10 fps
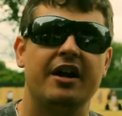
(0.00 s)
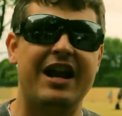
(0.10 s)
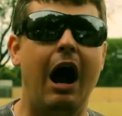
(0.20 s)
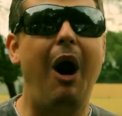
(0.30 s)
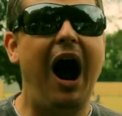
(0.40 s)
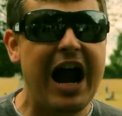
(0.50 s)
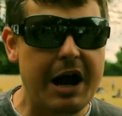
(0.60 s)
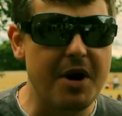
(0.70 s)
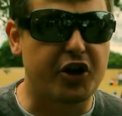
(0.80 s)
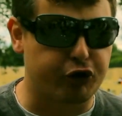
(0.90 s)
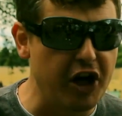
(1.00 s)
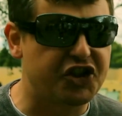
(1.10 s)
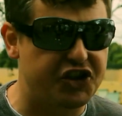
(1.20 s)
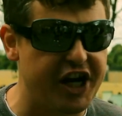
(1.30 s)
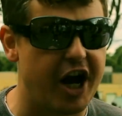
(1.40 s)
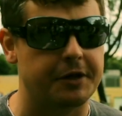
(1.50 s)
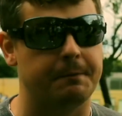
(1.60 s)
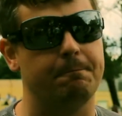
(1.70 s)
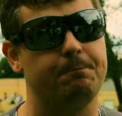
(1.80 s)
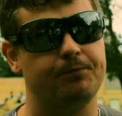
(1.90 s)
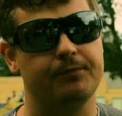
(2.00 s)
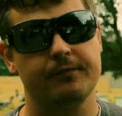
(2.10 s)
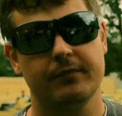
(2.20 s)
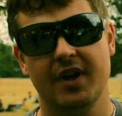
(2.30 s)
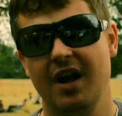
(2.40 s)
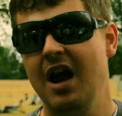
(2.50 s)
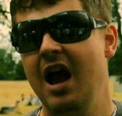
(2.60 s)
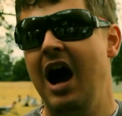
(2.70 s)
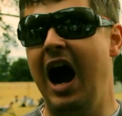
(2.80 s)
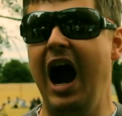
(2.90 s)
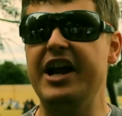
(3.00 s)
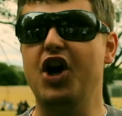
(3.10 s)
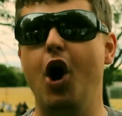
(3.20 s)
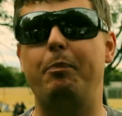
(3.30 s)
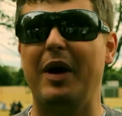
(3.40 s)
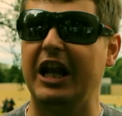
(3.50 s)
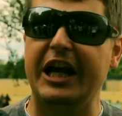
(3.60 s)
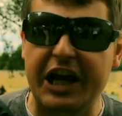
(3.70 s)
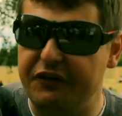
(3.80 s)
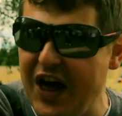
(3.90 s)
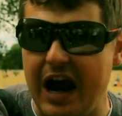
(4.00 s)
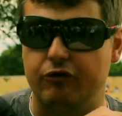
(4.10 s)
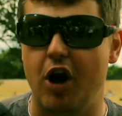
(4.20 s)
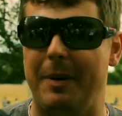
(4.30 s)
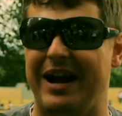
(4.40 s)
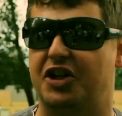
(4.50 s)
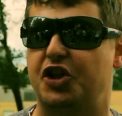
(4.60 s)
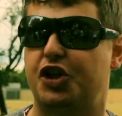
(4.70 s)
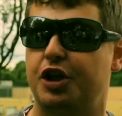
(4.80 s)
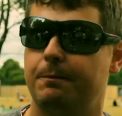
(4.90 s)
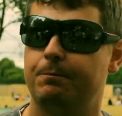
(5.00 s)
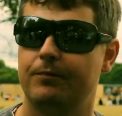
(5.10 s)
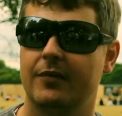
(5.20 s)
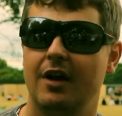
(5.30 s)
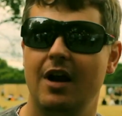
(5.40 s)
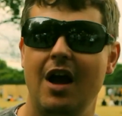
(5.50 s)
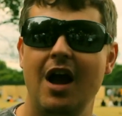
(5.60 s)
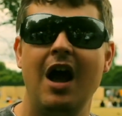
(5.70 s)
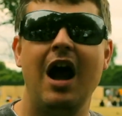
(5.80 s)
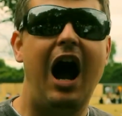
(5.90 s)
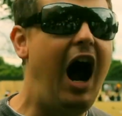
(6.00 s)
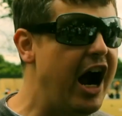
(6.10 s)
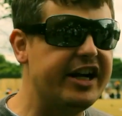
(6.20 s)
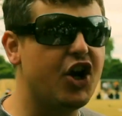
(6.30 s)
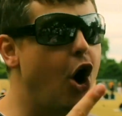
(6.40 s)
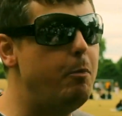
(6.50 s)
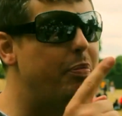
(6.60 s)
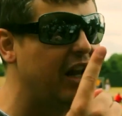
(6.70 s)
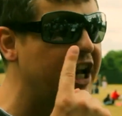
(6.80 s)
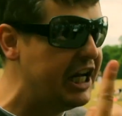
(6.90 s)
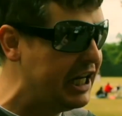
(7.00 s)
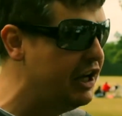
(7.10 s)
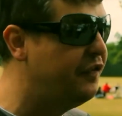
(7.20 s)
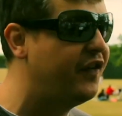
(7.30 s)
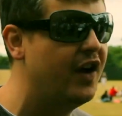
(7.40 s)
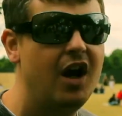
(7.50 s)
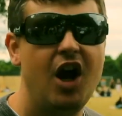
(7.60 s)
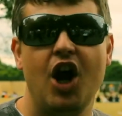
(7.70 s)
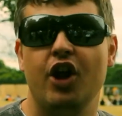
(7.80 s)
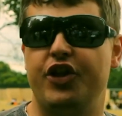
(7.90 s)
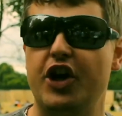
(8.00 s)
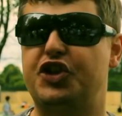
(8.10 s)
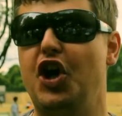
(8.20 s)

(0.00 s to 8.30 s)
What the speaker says: Now, I am a Christian. I don't believe that rubbish. I don't believe that